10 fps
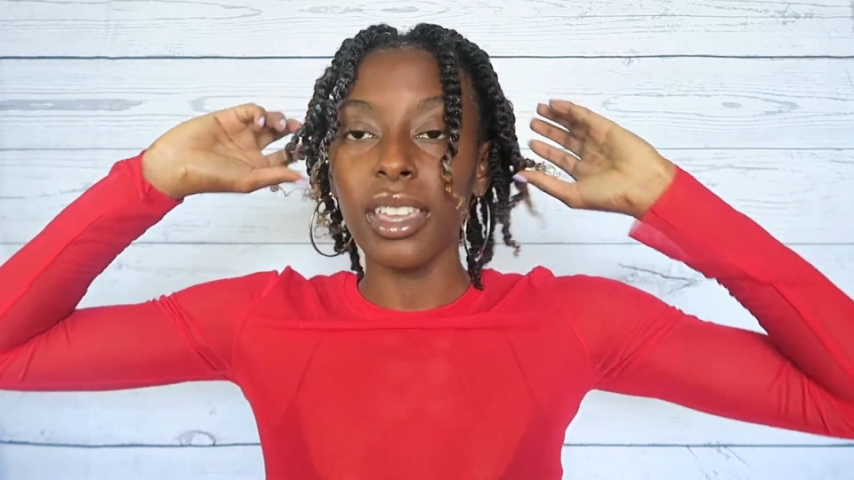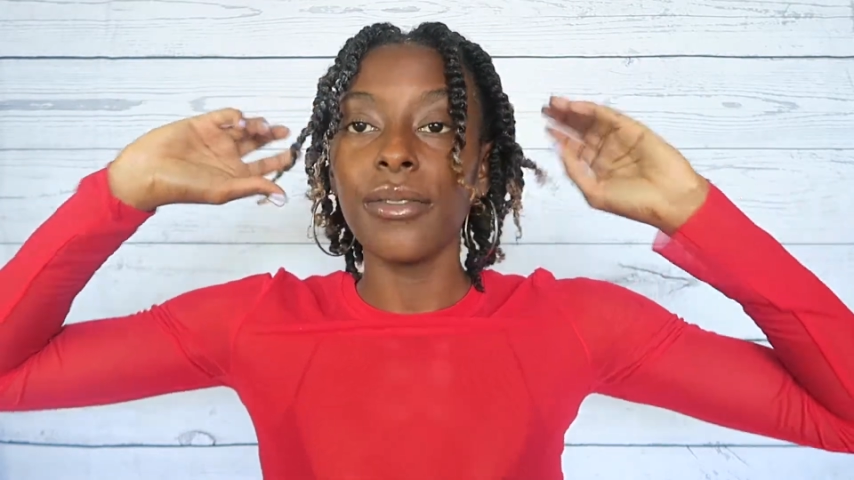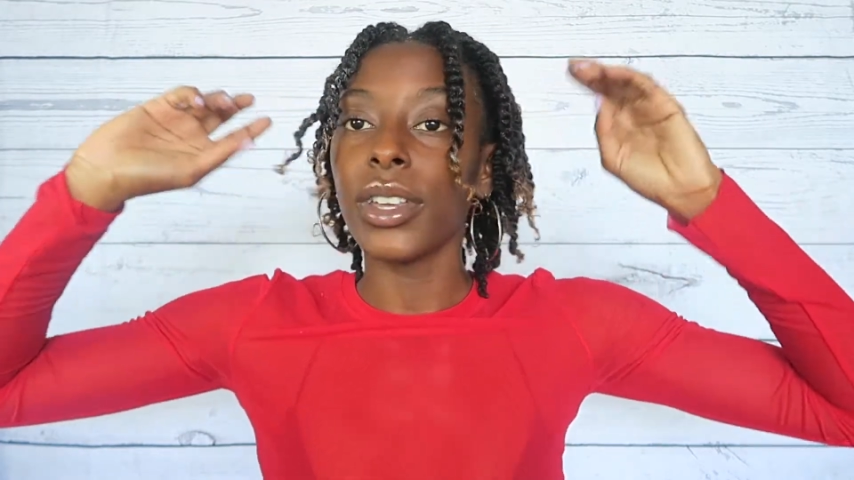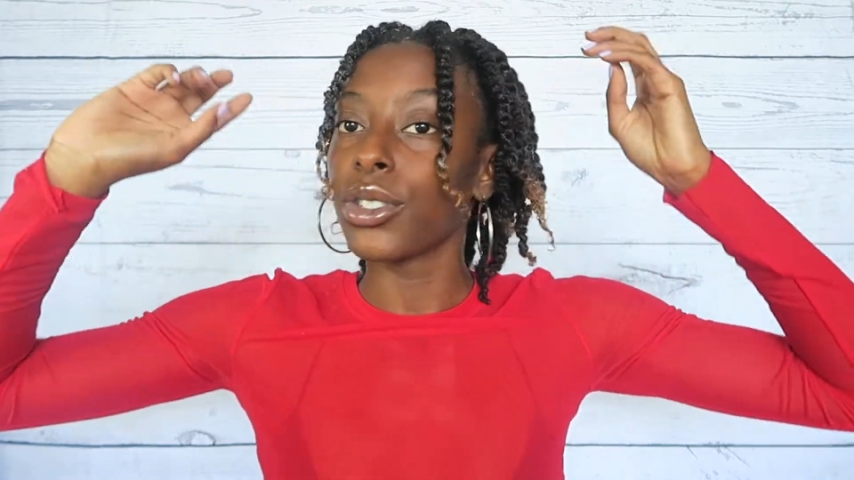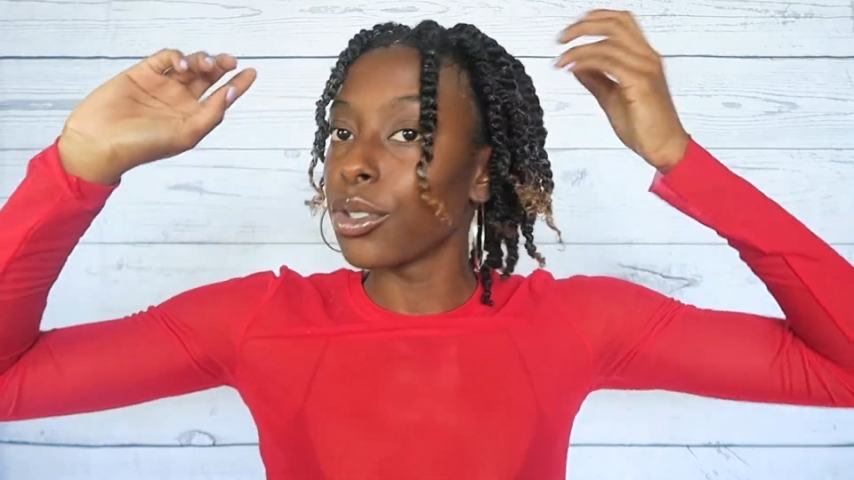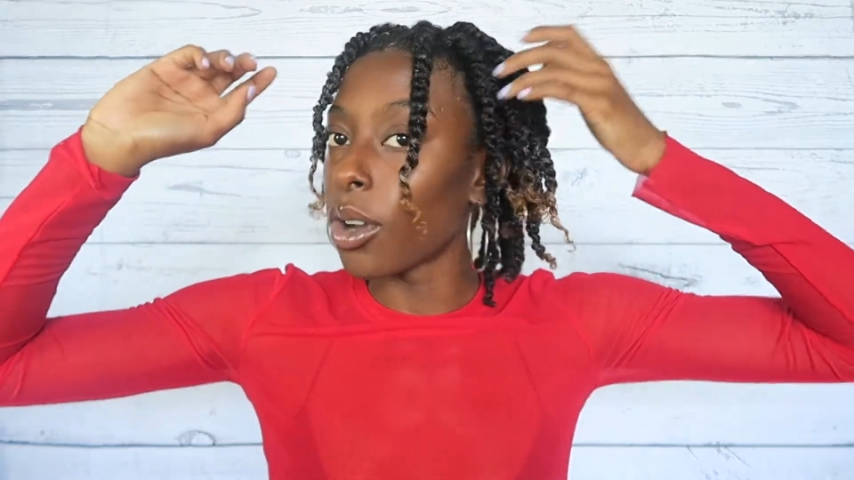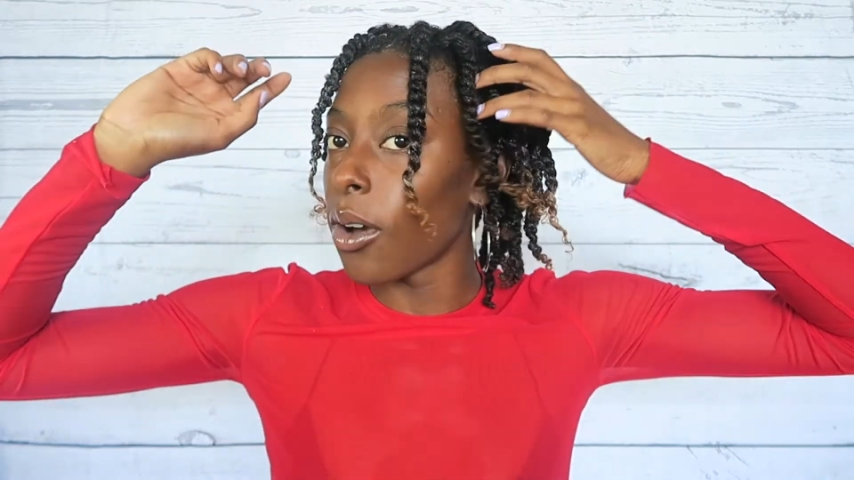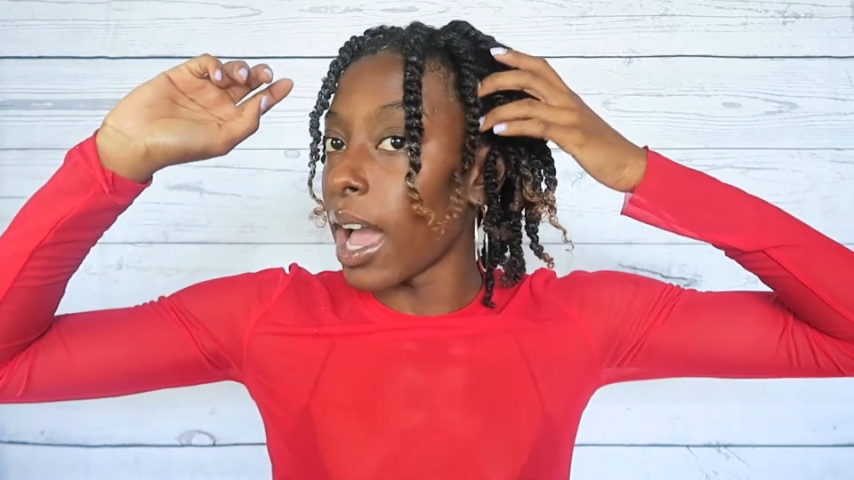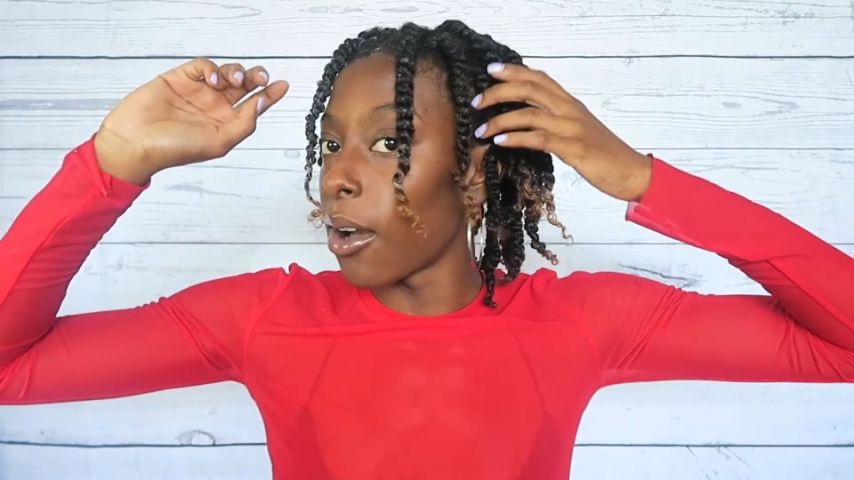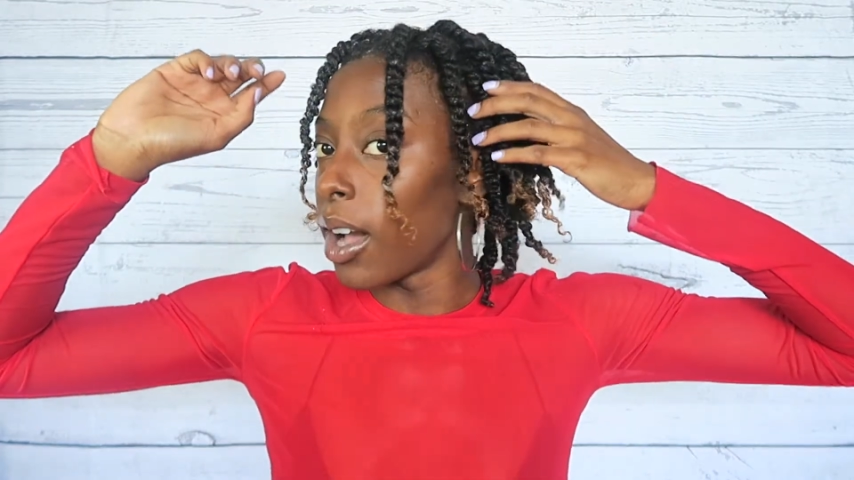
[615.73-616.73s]
if I do go
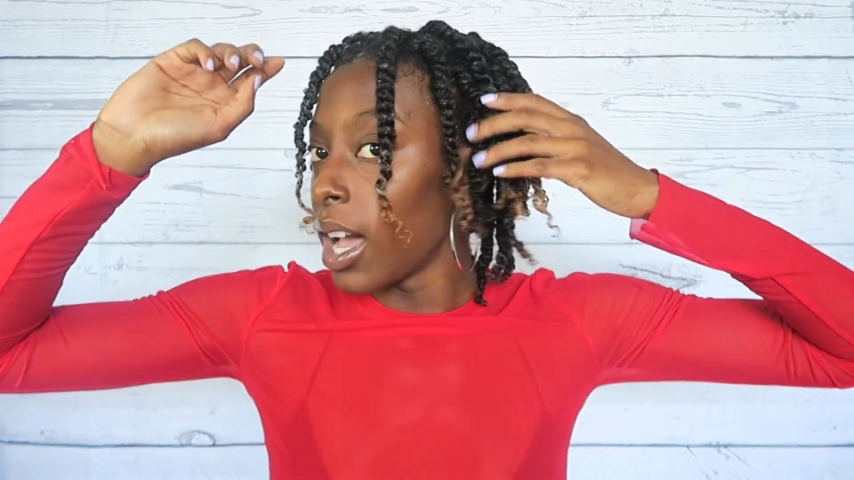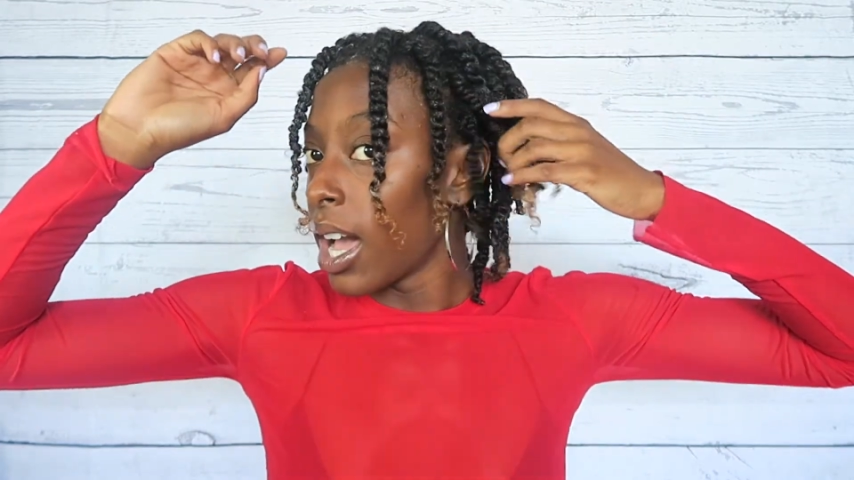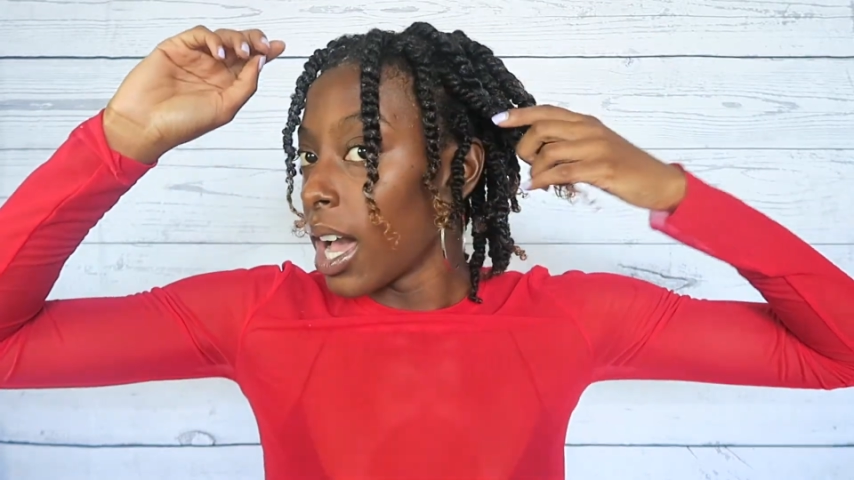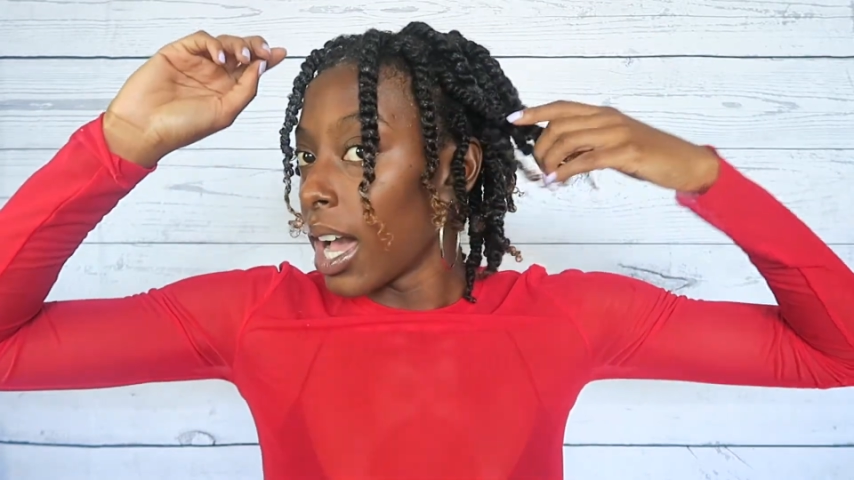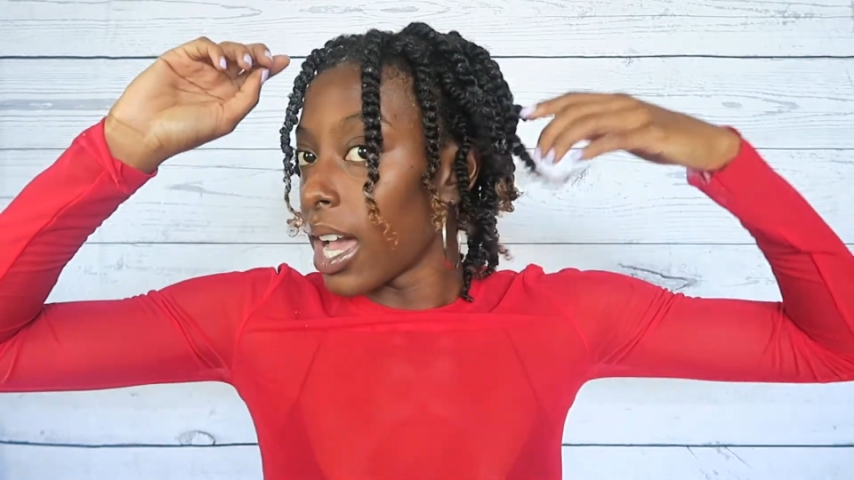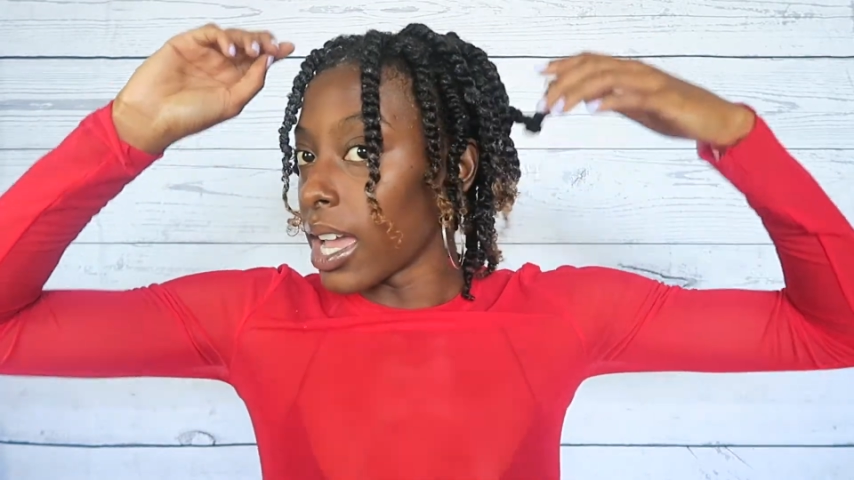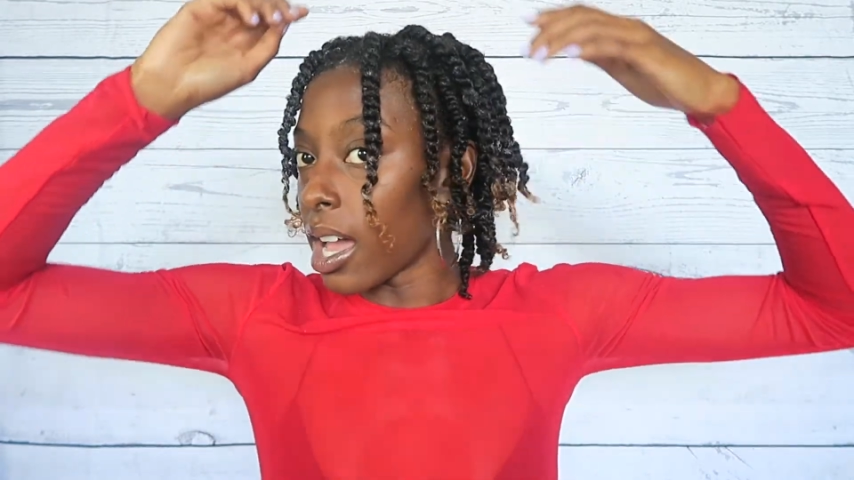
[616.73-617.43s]
out, I